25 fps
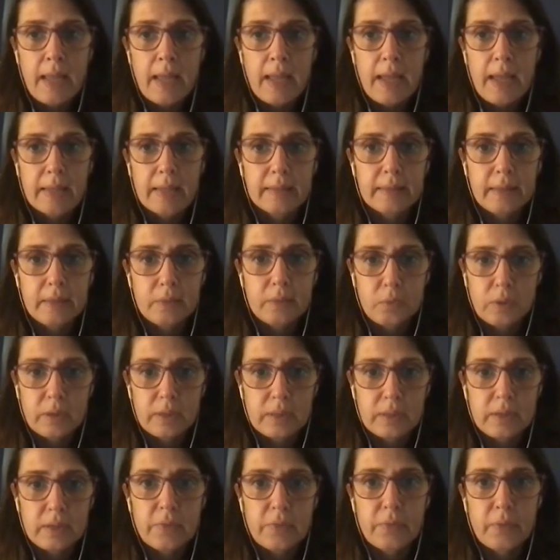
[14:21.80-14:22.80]
And you
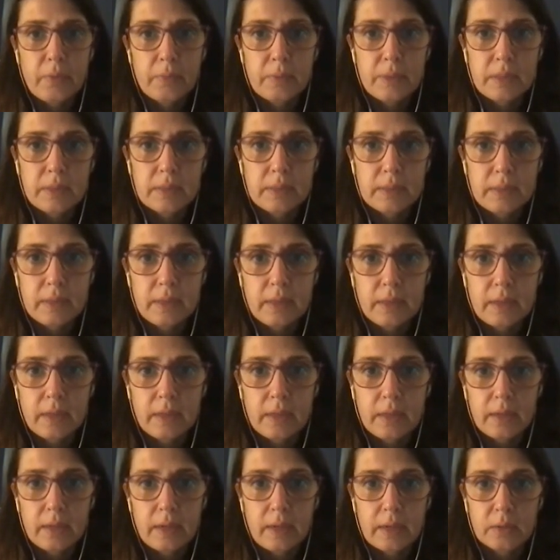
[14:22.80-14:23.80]
can see from this
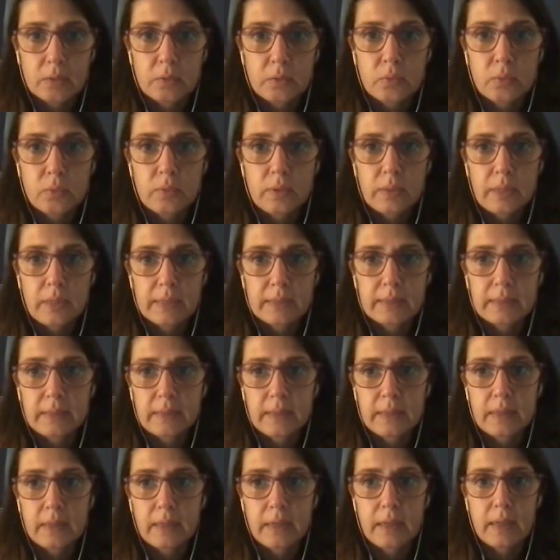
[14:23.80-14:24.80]
cartoon that
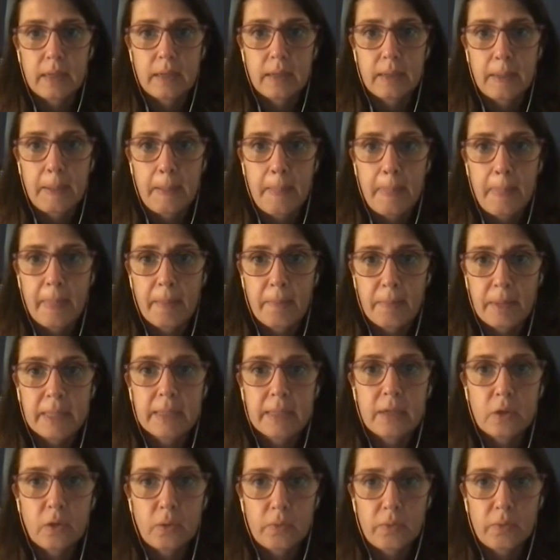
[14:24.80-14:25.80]
the
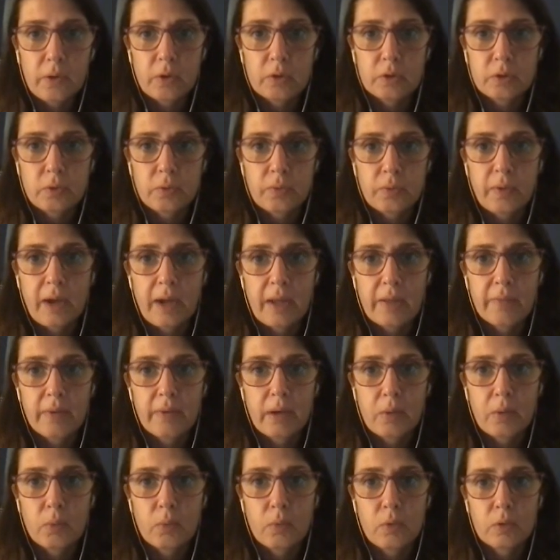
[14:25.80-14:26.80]
median overall
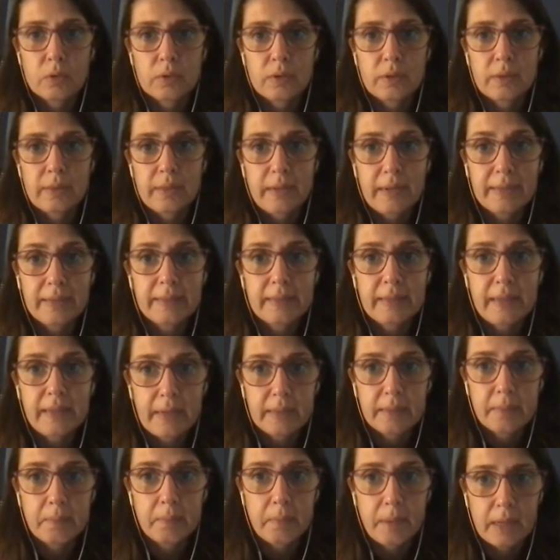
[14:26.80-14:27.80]
survival was
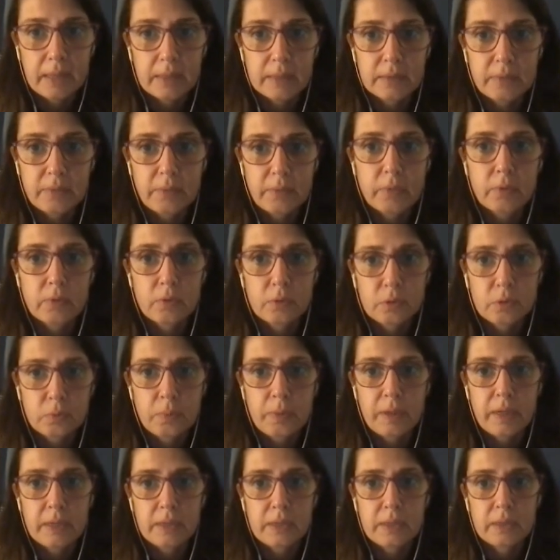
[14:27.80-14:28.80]
38 months for those
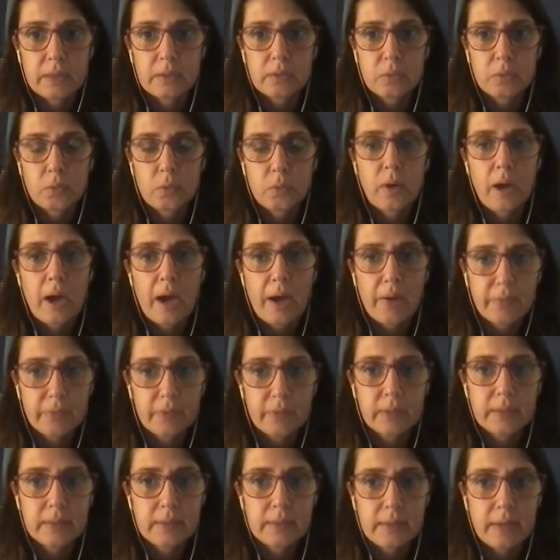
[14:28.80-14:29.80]
patients who,
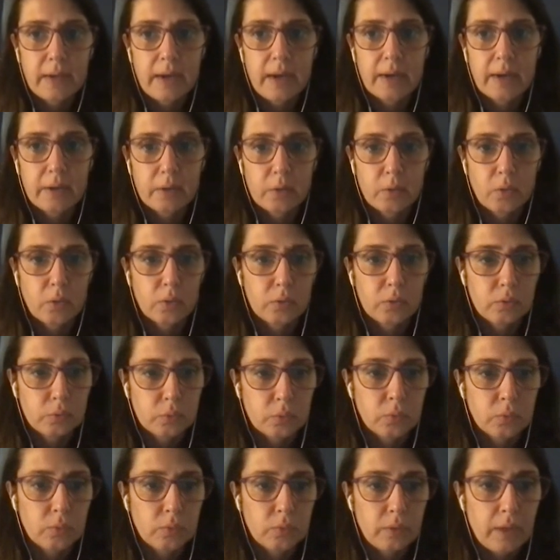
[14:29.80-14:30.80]
after CR, go
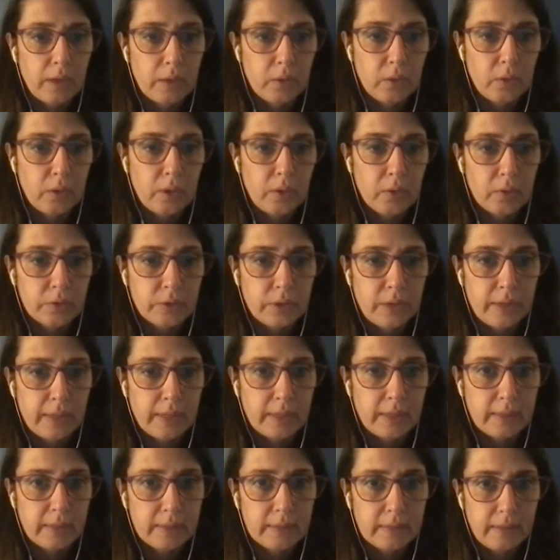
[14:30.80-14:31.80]
to a
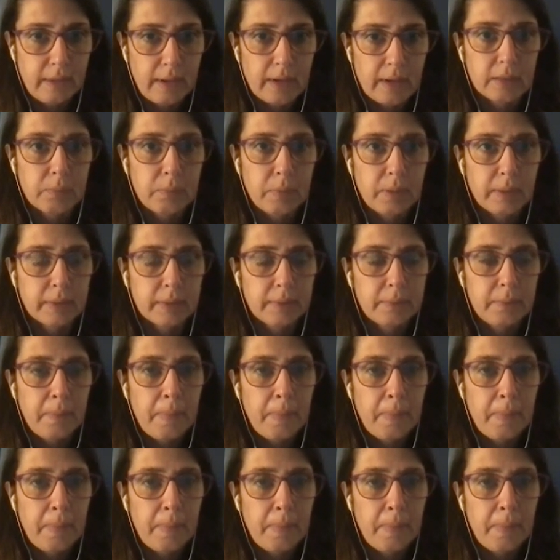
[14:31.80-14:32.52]
non-allogenic transplant.